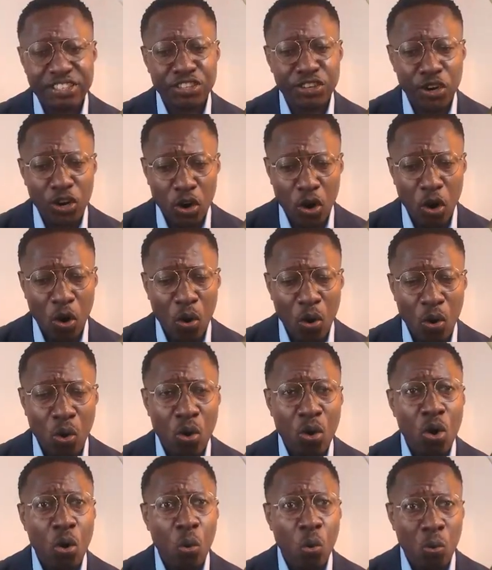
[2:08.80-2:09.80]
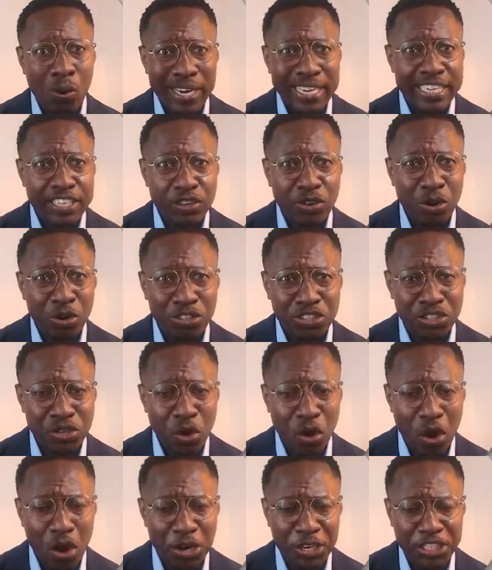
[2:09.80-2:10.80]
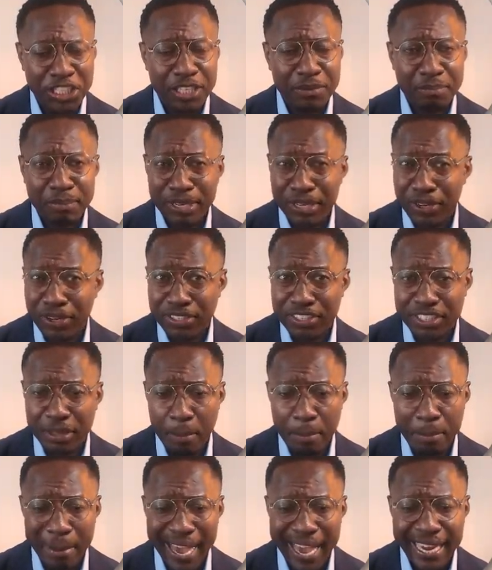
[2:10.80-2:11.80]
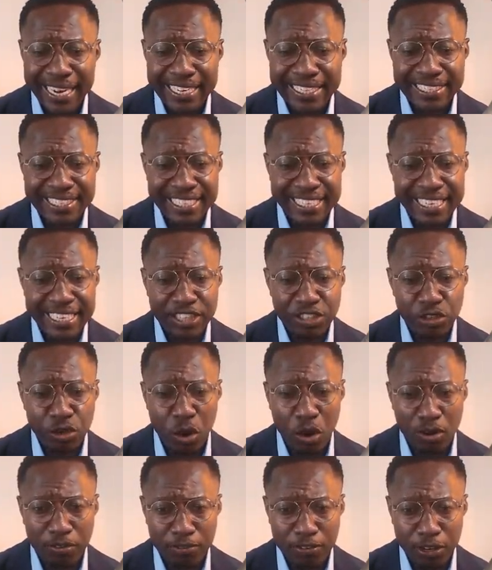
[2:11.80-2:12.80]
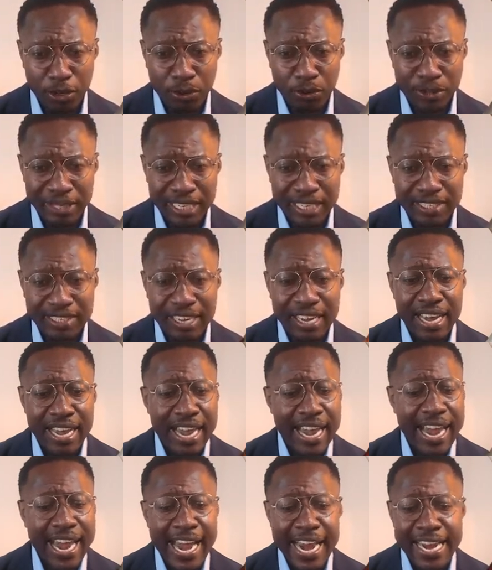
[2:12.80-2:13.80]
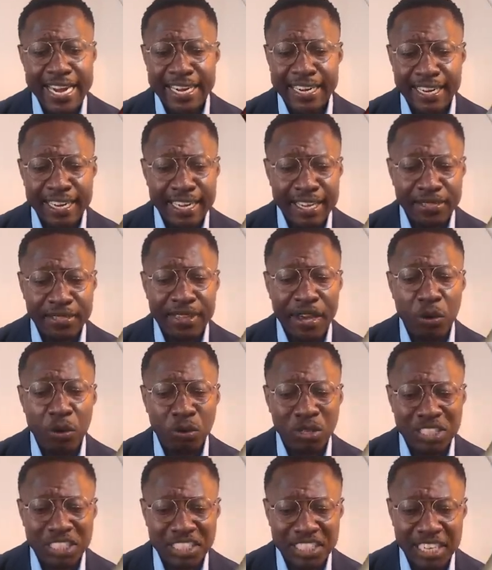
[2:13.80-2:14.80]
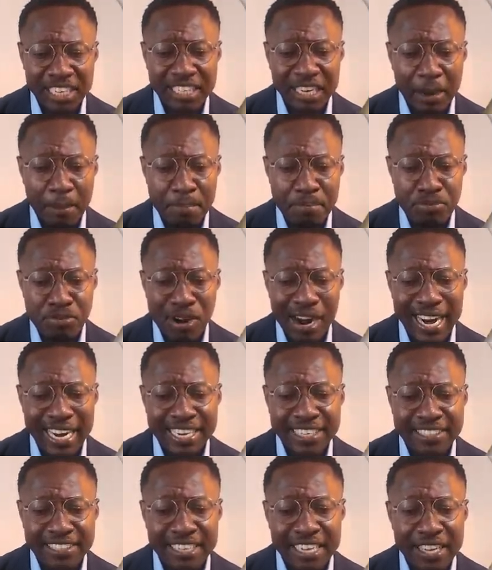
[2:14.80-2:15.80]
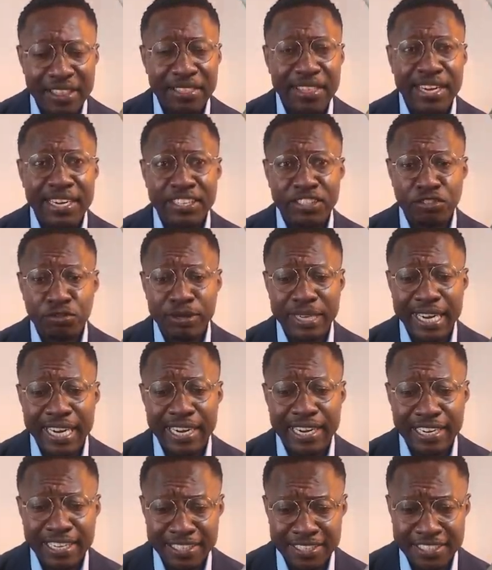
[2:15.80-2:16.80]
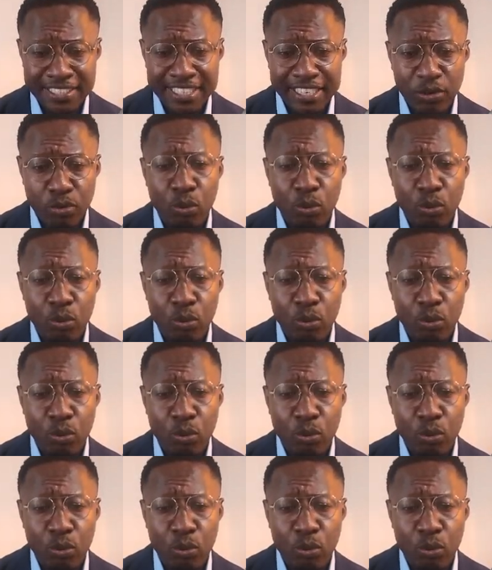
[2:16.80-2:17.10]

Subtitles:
to go when it goes to auction because the bank is keen to offload it and they will set a price that is realistic,